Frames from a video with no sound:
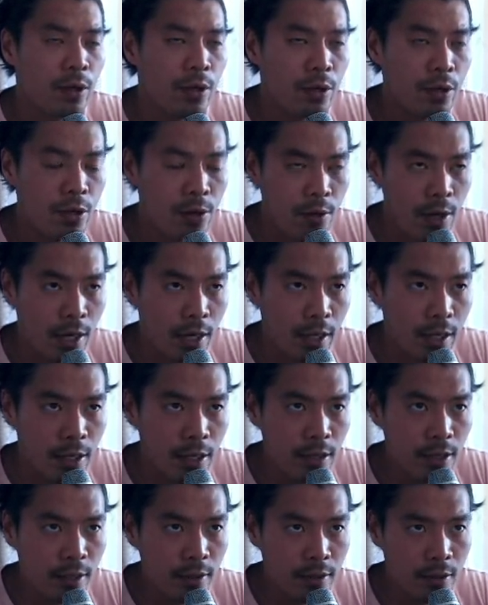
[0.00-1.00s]
And I
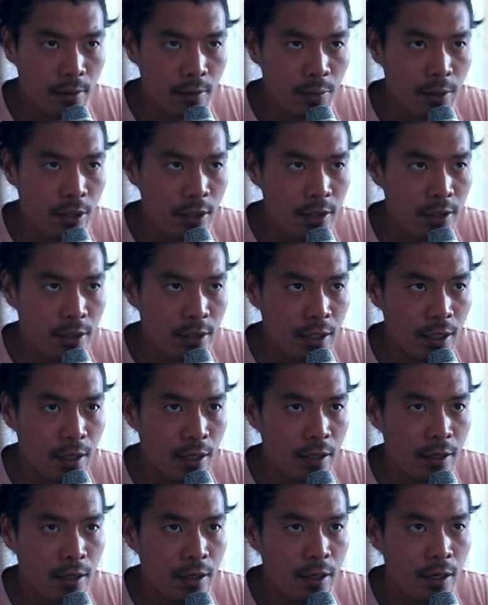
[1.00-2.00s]
think that's the biggest
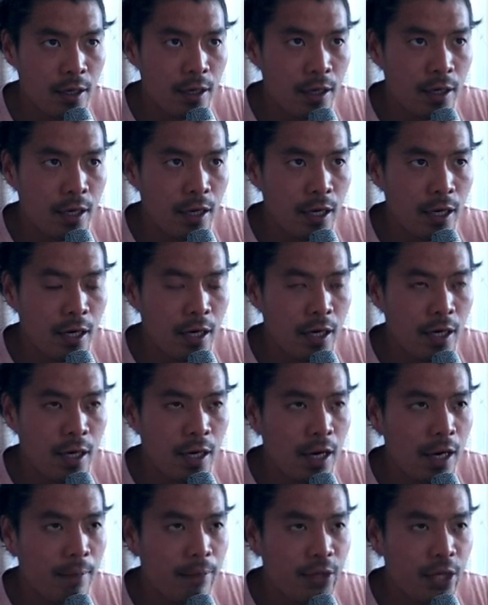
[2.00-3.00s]
thing
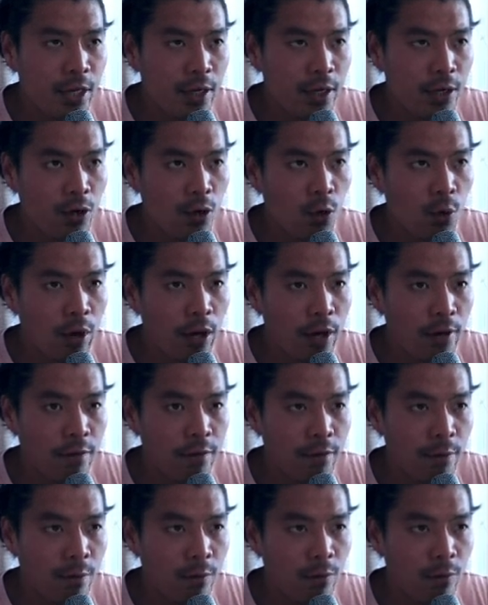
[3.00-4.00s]
I'm taking away
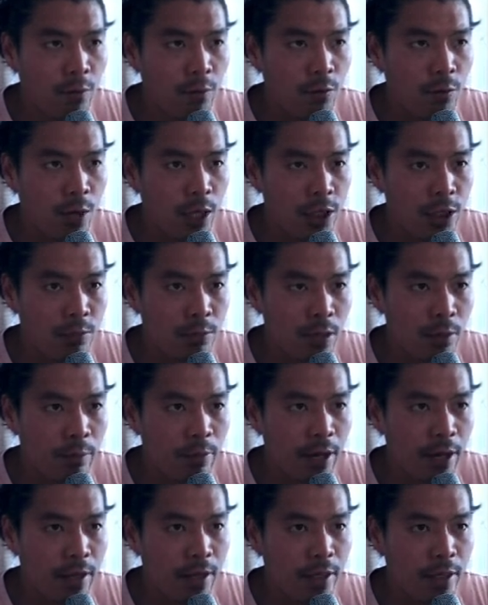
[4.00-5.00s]
from watching
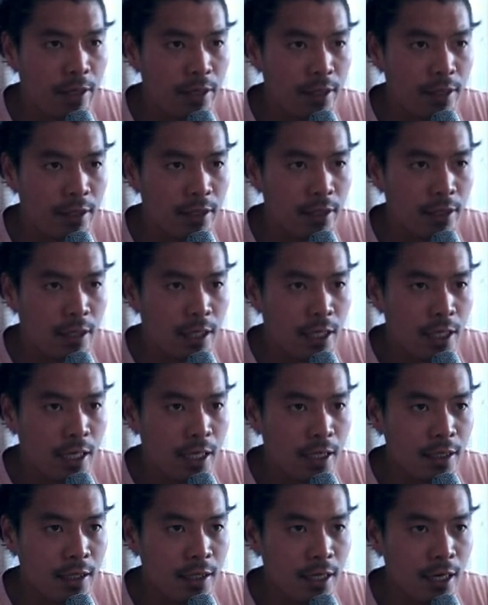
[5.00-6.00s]
McBeth is
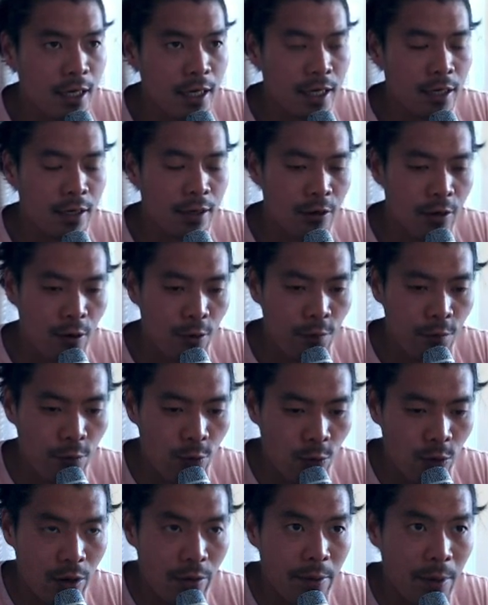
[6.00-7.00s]
it's not
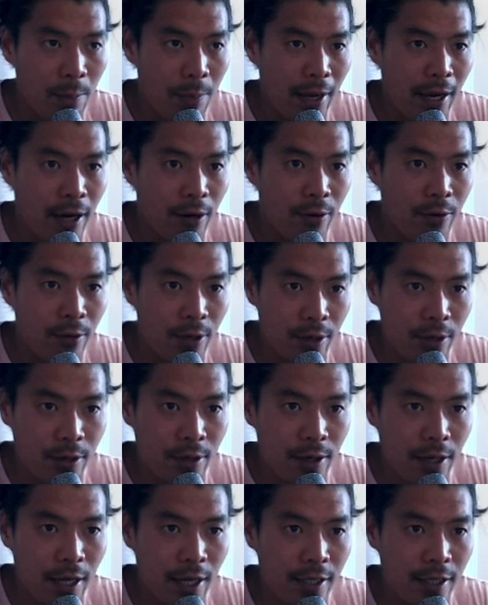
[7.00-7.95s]
overwhelming power and